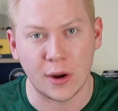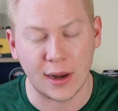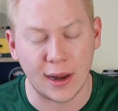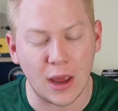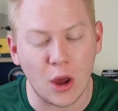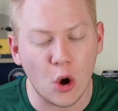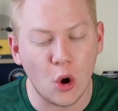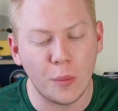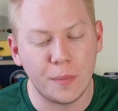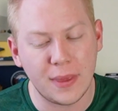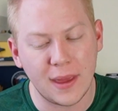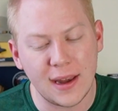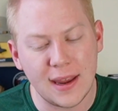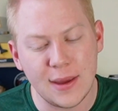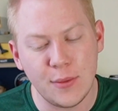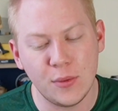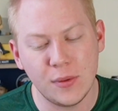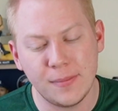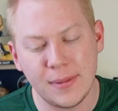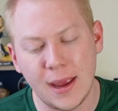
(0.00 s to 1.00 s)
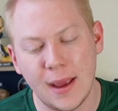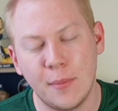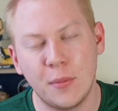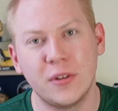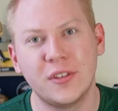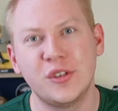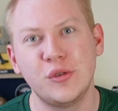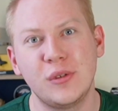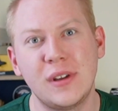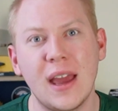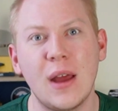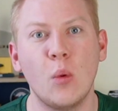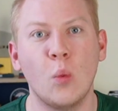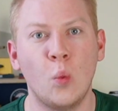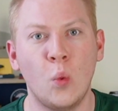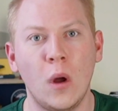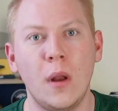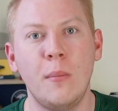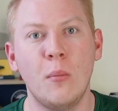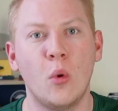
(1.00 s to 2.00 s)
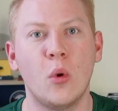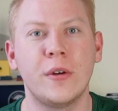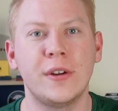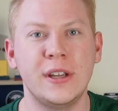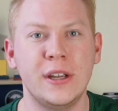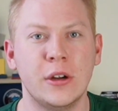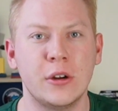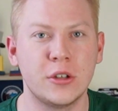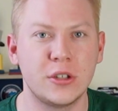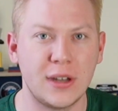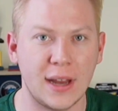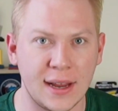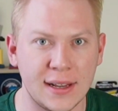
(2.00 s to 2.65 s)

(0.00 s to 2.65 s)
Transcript: And I hope that he would be able to get one more year